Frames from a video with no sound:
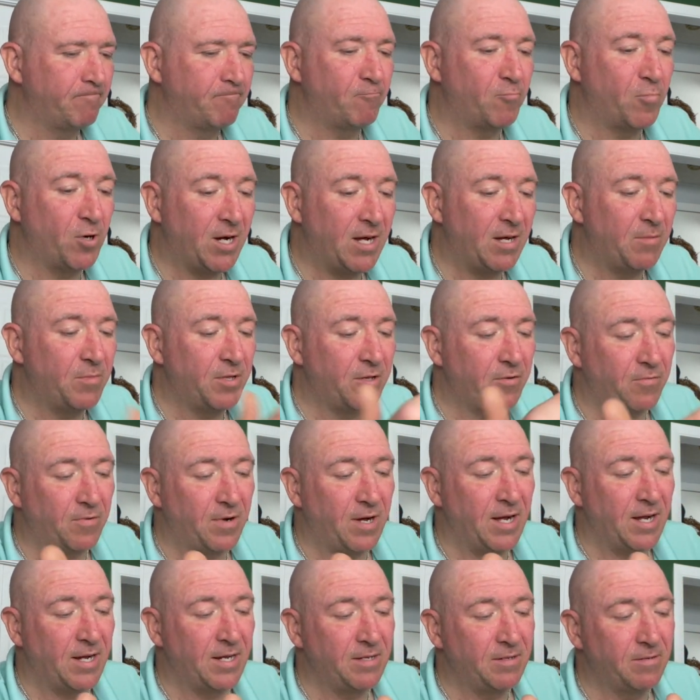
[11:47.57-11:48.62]
Probably
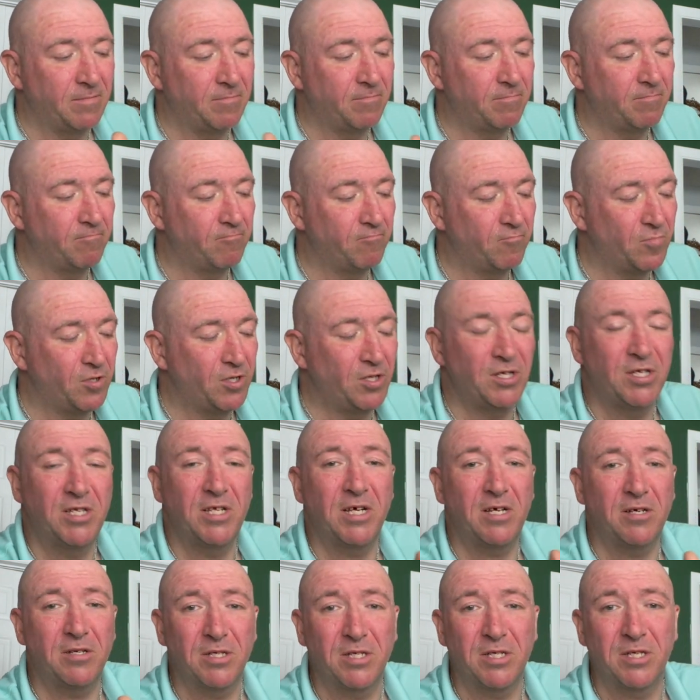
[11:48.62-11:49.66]
why, when you
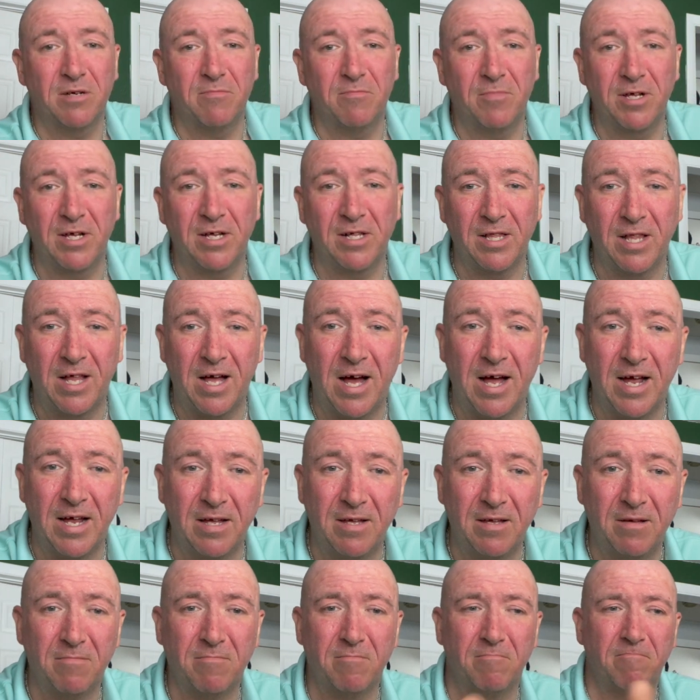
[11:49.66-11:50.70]
tell somebody a lie
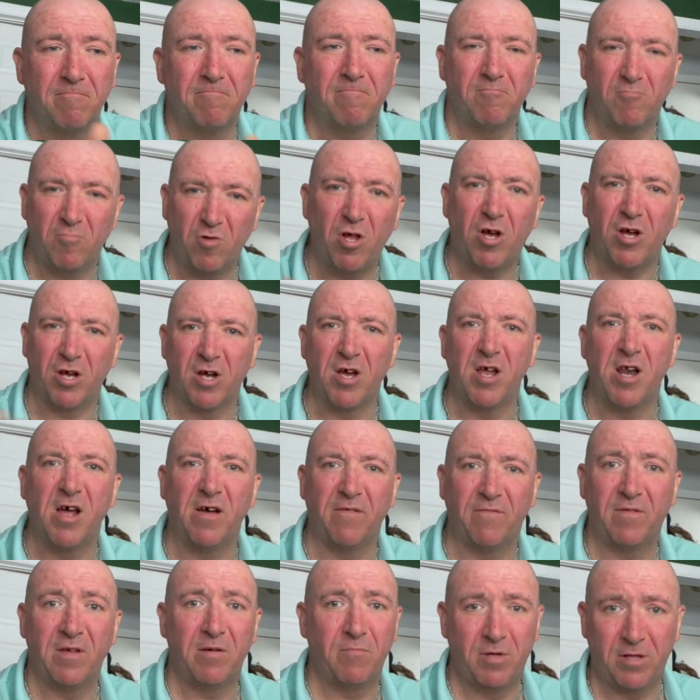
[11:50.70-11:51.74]
long
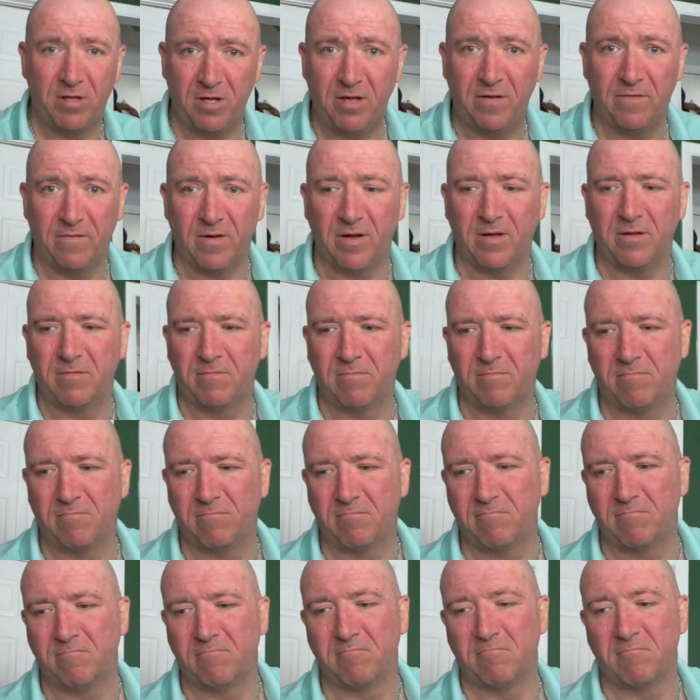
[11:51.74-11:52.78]
enough, they believe it.
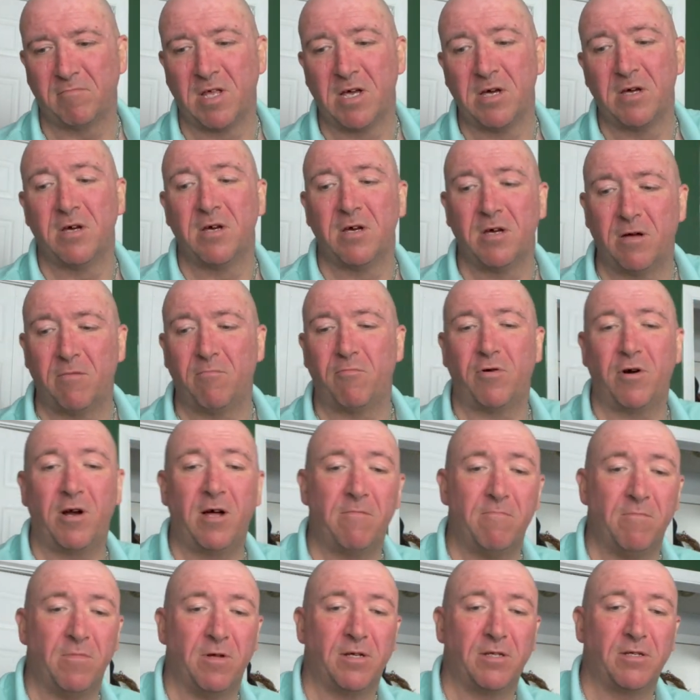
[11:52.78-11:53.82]
The
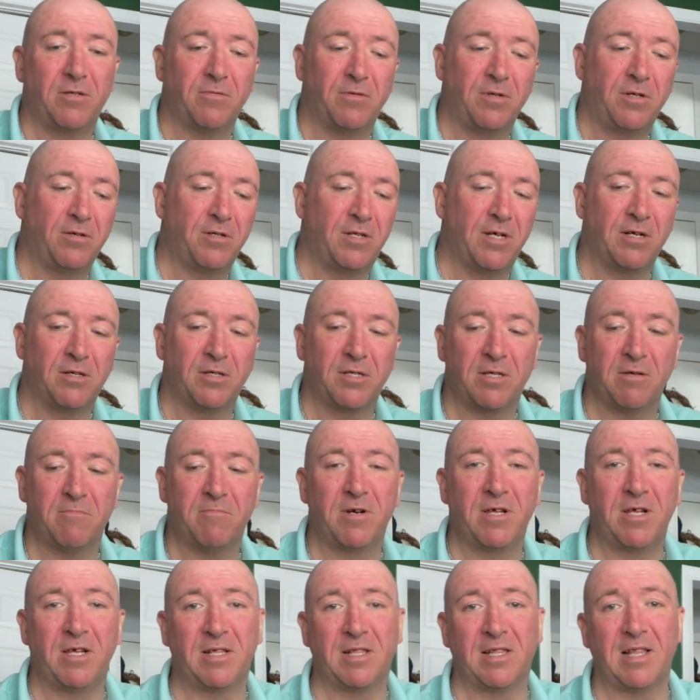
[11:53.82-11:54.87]
problem is, when you tell
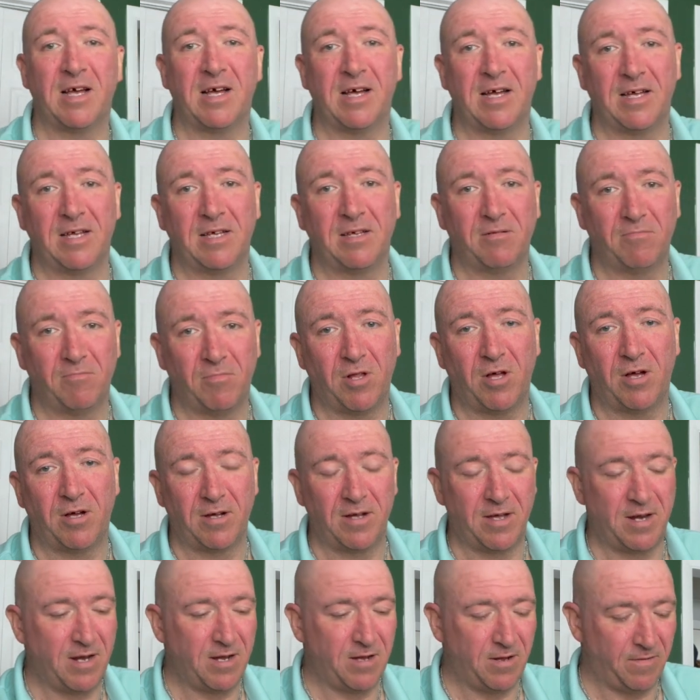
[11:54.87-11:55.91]
somebody a lie long
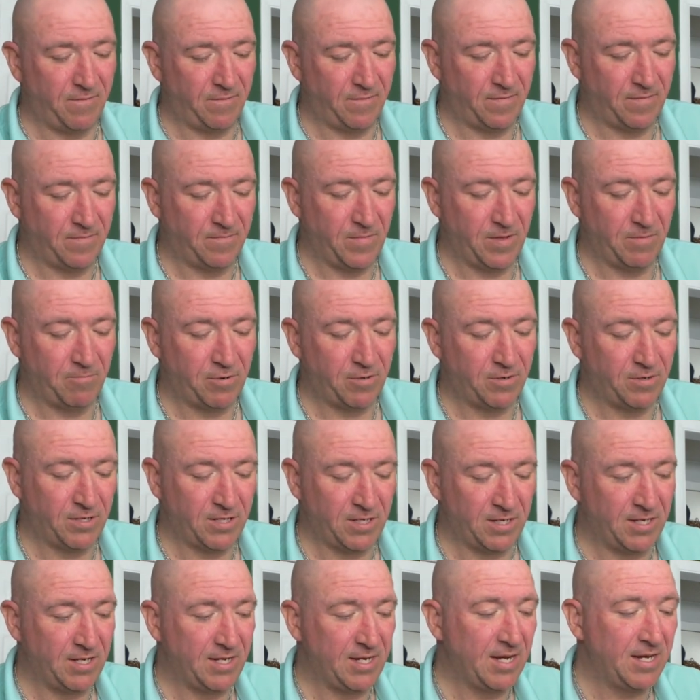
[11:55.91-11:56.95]
enough, the
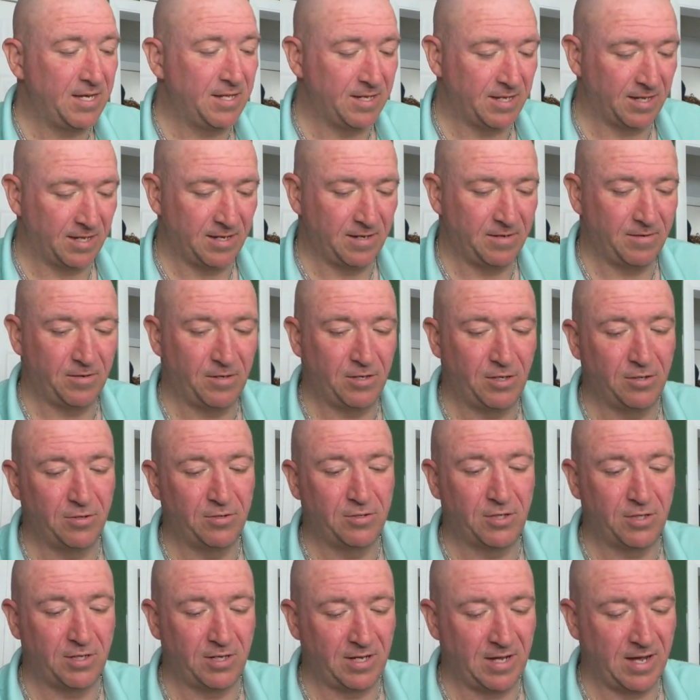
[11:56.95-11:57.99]
person telling it
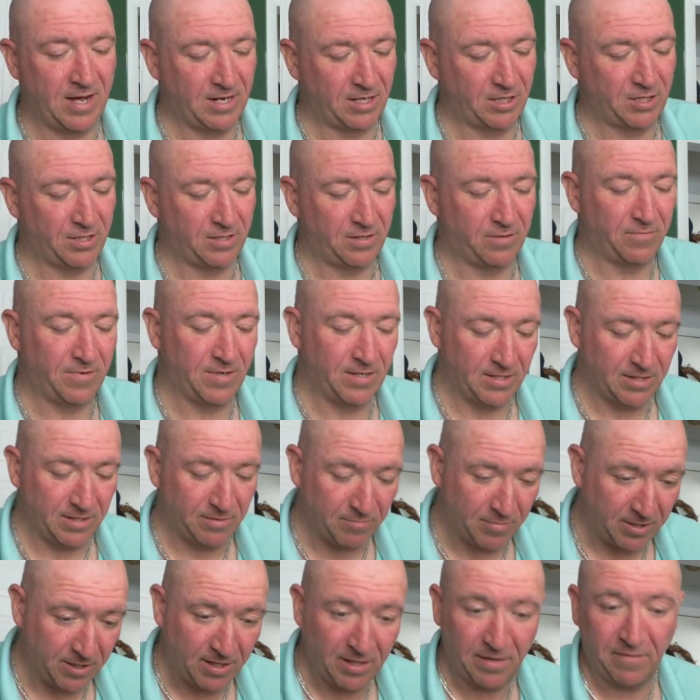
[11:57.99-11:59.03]
usually actually winds up
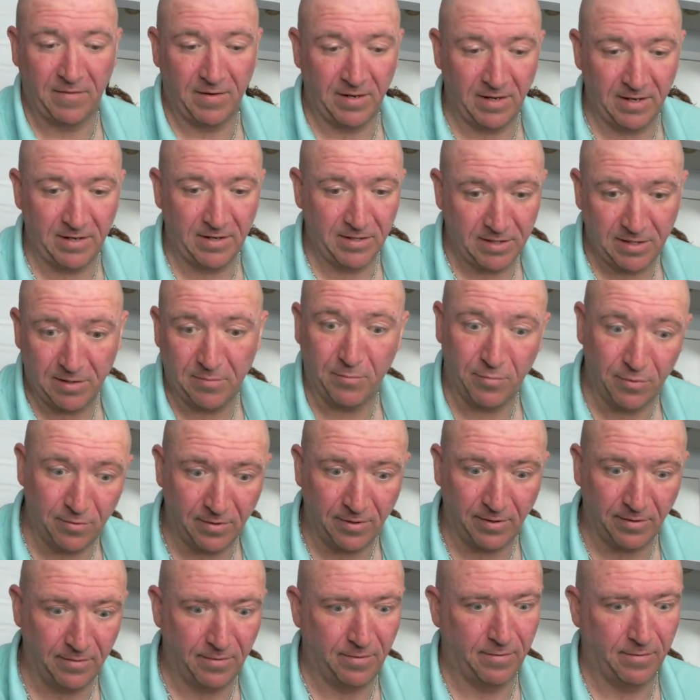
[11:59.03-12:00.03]
believing it at some point.